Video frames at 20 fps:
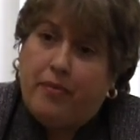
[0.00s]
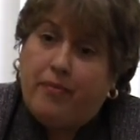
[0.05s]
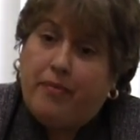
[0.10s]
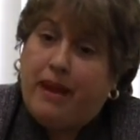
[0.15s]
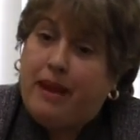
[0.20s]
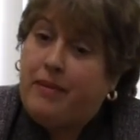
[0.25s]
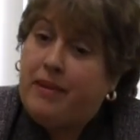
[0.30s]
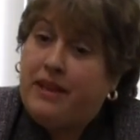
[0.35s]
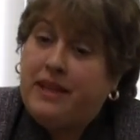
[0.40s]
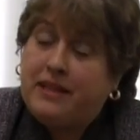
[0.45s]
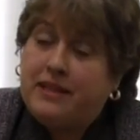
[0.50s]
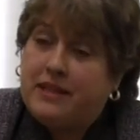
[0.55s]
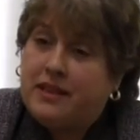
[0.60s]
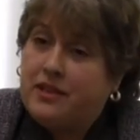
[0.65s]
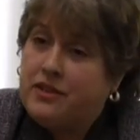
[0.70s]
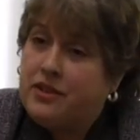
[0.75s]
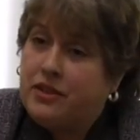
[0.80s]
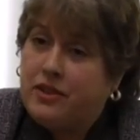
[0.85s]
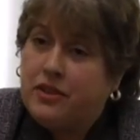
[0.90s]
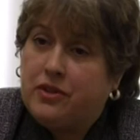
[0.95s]
Maybe these
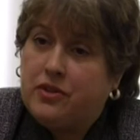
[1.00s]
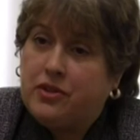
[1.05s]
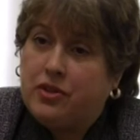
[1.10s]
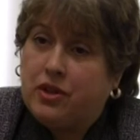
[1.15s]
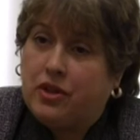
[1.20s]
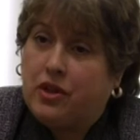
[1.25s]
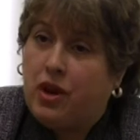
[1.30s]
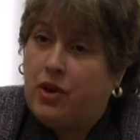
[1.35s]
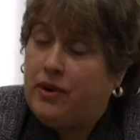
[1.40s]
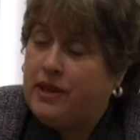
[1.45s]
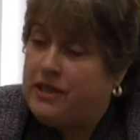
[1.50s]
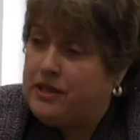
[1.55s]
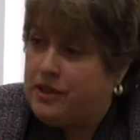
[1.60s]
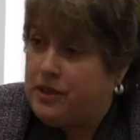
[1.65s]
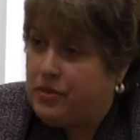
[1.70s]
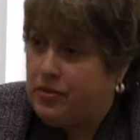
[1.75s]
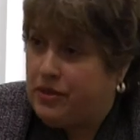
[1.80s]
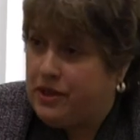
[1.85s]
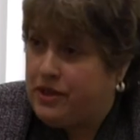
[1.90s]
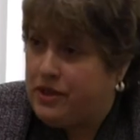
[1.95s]
kids are used to going to
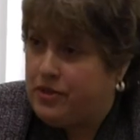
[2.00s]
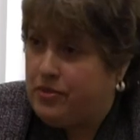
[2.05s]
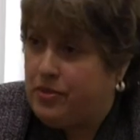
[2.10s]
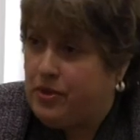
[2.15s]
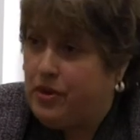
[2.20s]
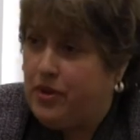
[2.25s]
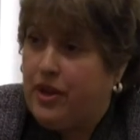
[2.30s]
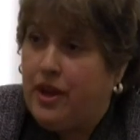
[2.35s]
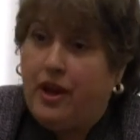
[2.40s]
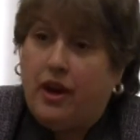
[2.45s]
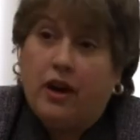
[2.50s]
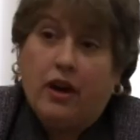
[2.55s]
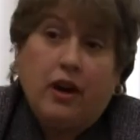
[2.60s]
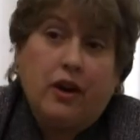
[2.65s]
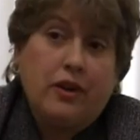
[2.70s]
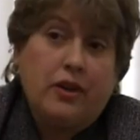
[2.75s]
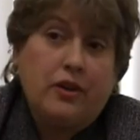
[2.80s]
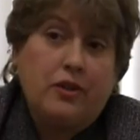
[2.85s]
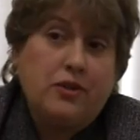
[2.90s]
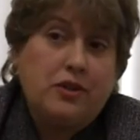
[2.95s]
the principal,
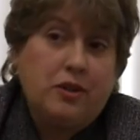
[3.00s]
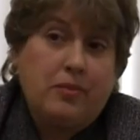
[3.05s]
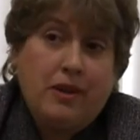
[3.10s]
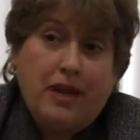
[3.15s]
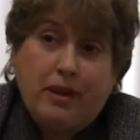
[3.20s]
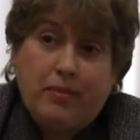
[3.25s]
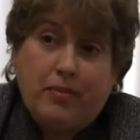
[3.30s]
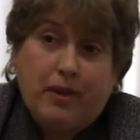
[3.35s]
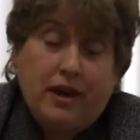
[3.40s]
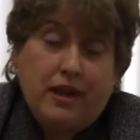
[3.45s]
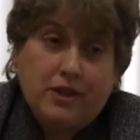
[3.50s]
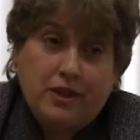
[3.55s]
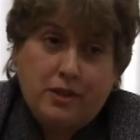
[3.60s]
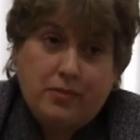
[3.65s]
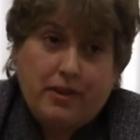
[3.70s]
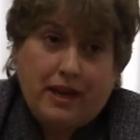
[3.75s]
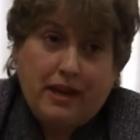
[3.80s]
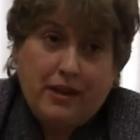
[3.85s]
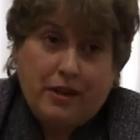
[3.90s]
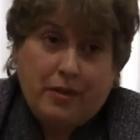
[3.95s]
are used to being
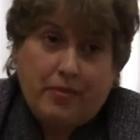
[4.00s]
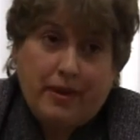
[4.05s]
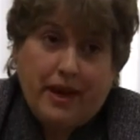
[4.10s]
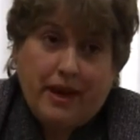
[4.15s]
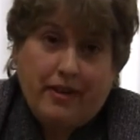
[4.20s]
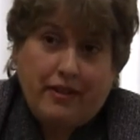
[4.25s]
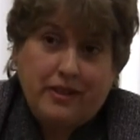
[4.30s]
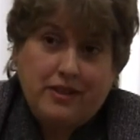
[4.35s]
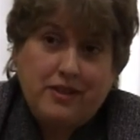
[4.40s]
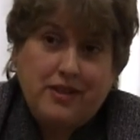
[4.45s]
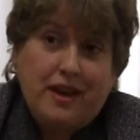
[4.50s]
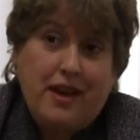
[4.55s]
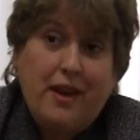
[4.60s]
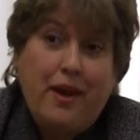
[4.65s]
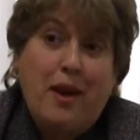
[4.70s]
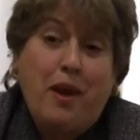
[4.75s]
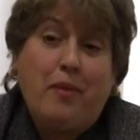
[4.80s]
punished by their parents,